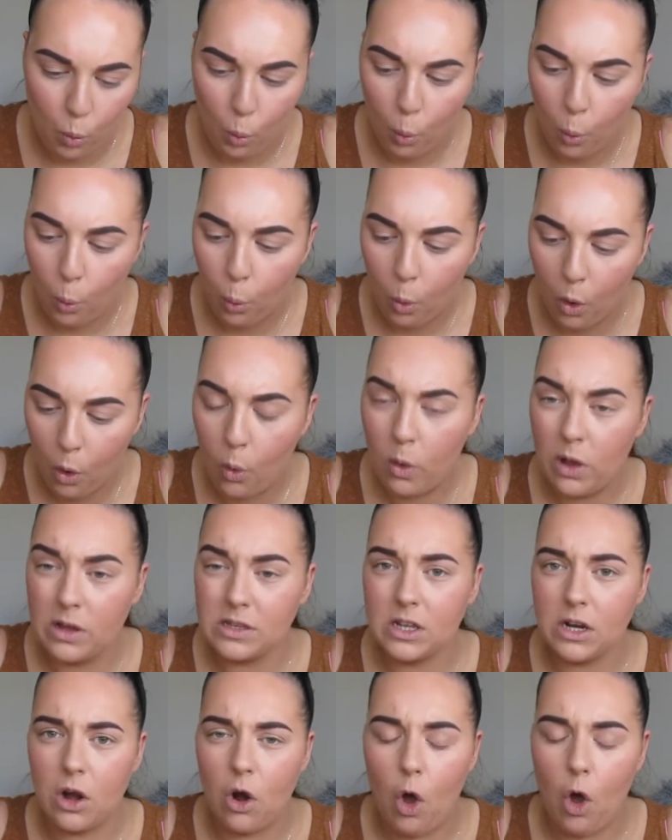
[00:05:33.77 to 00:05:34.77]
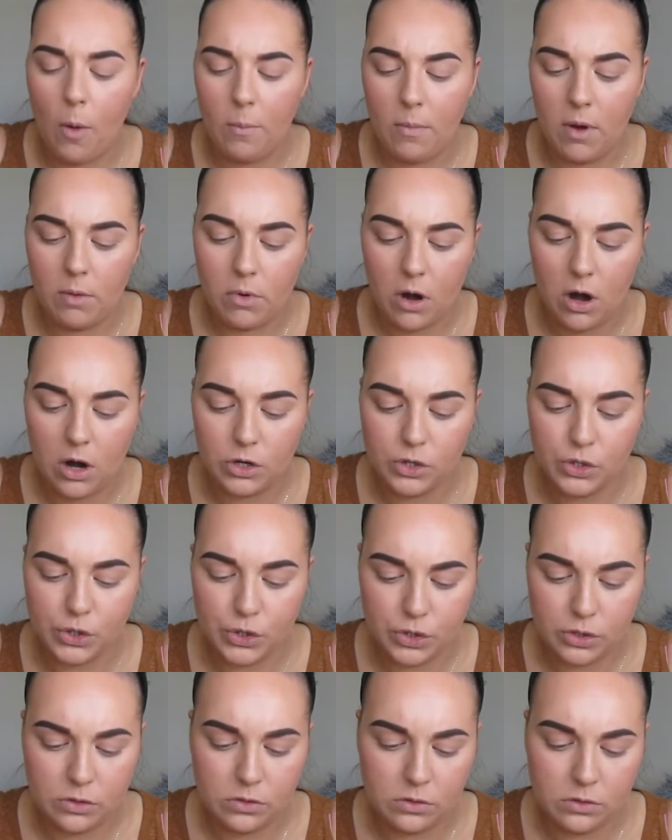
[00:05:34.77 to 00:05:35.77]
Whoa, that was a lot on my brush.